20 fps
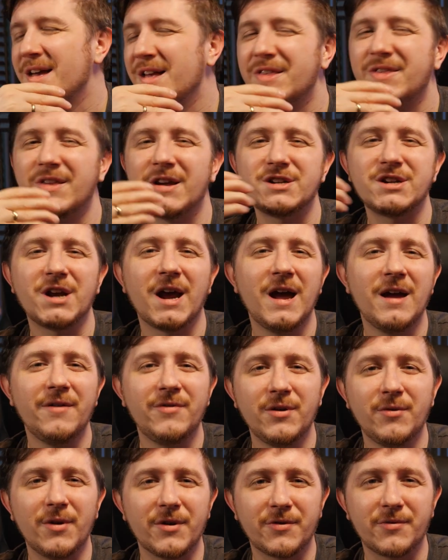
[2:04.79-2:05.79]
Such
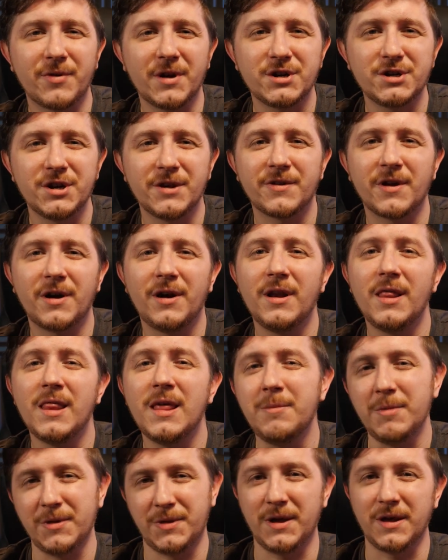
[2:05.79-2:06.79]
heavy restrictions are
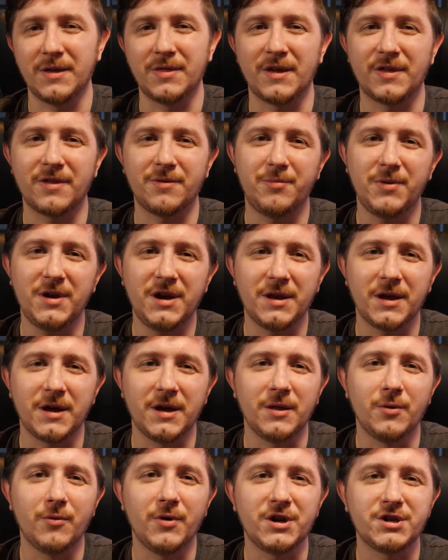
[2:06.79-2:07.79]
limiting the speed
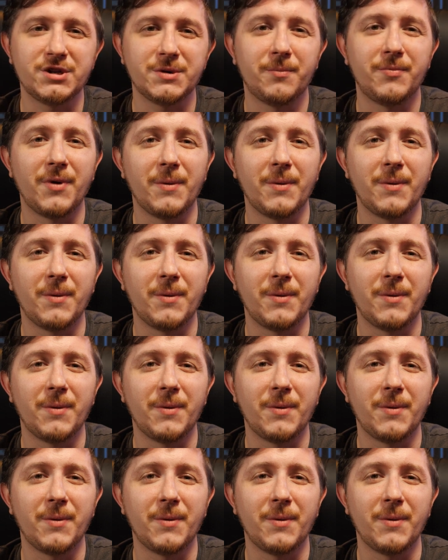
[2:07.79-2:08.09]
in which